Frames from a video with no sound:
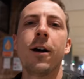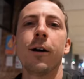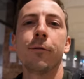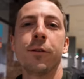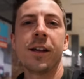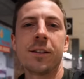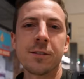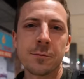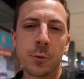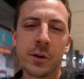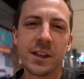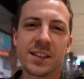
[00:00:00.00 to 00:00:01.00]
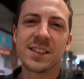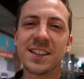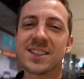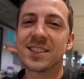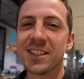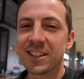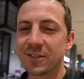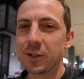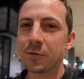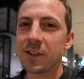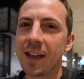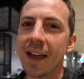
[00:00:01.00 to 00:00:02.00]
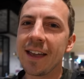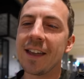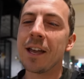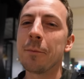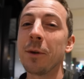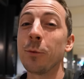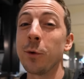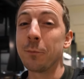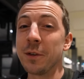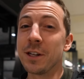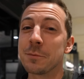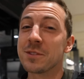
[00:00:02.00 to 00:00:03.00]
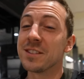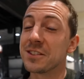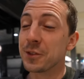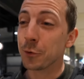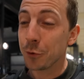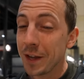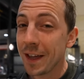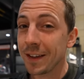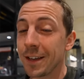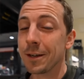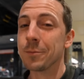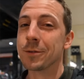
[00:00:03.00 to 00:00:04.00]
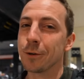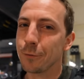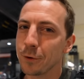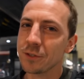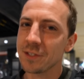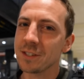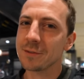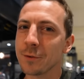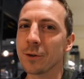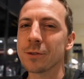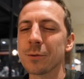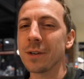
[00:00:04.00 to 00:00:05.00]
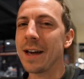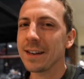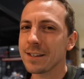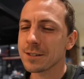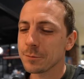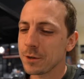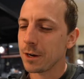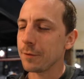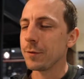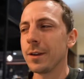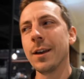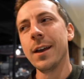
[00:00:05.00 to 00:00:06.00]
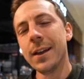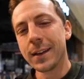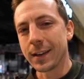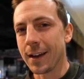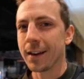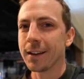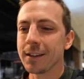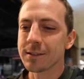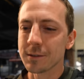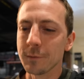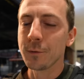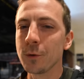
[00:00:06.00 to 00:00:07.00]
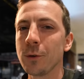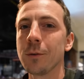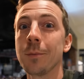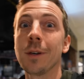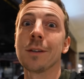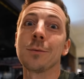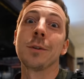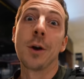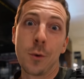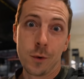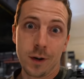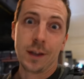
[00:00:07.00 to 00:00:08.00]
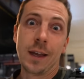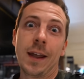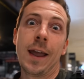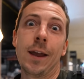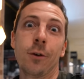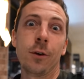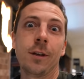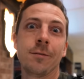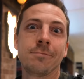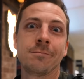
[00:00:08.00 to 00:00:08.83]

Our flight this morning is at six fifty a m and we've been up since three a m So first things first, we gotta get some coffee, gotta get some food because we don't wanna get hangry.